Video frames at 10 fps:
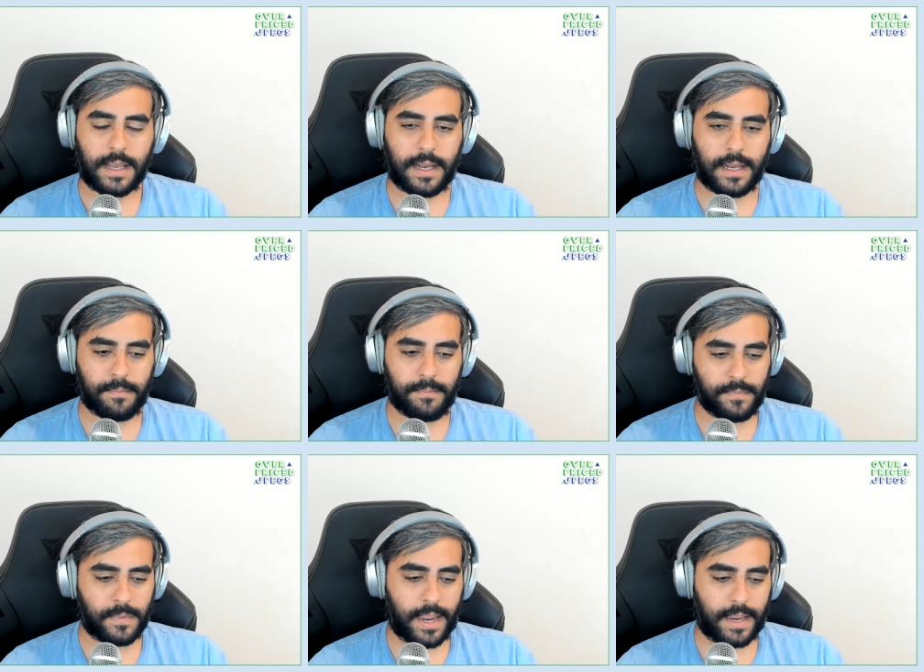um,
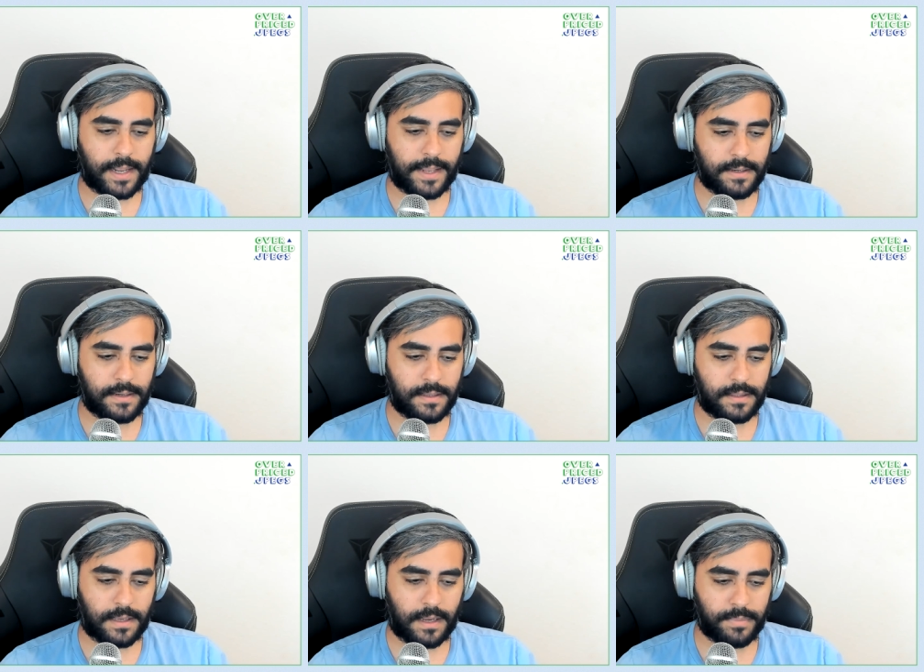and, and
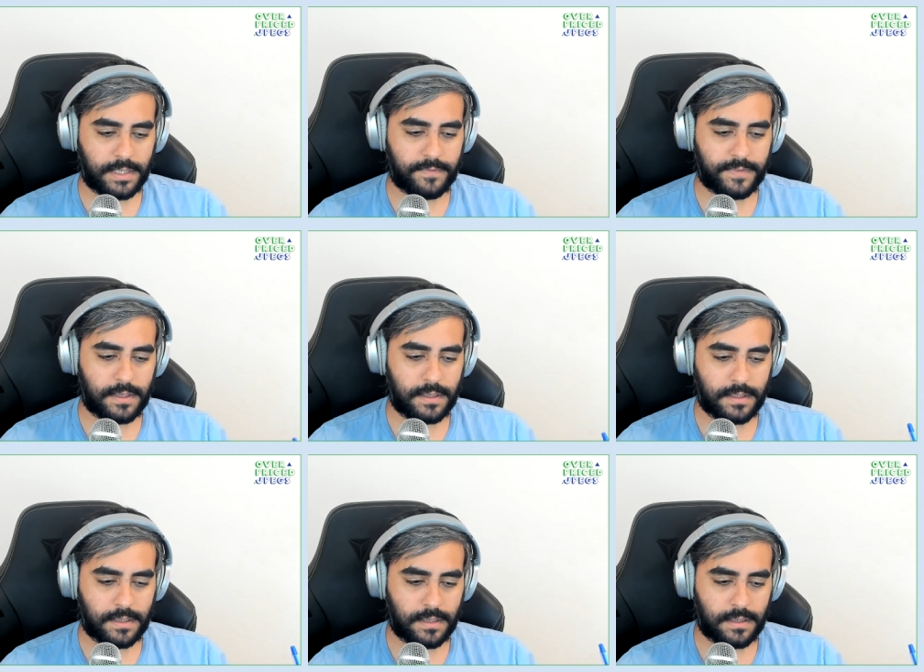I believe the
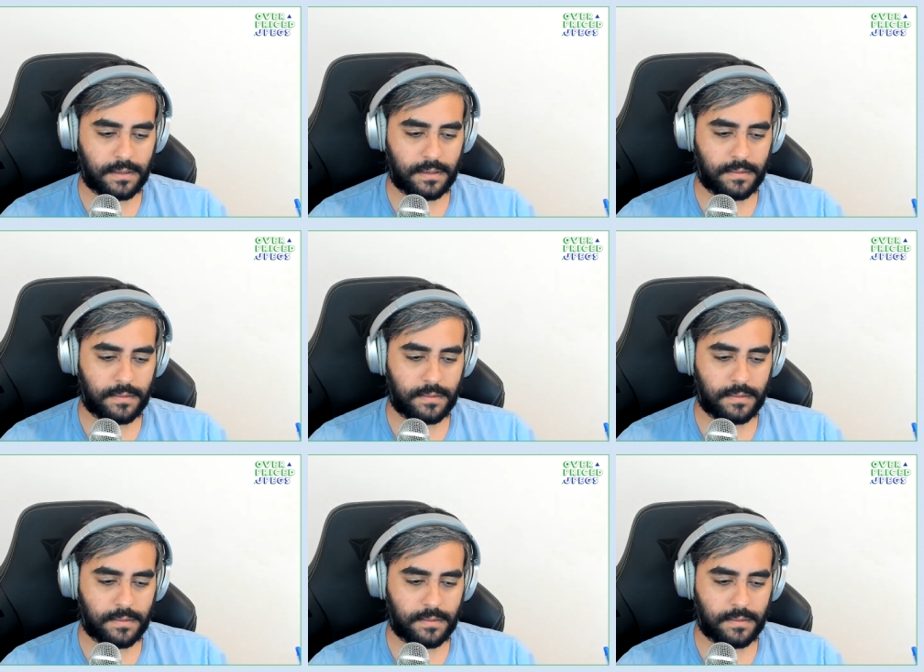the